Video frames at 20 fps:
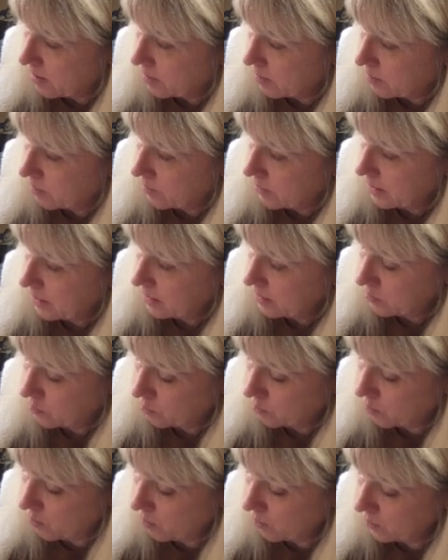with his
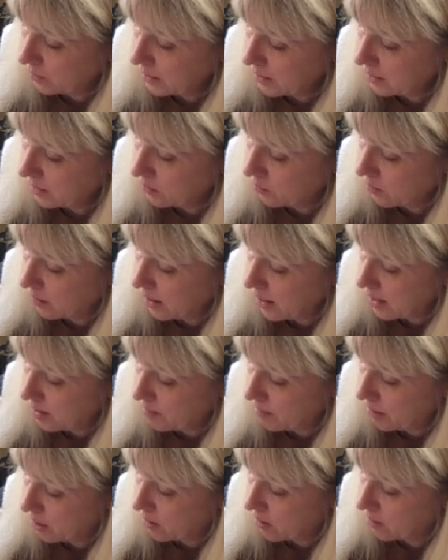roly little
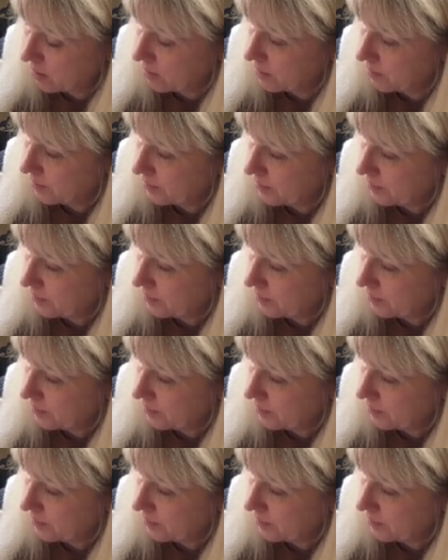eyeball.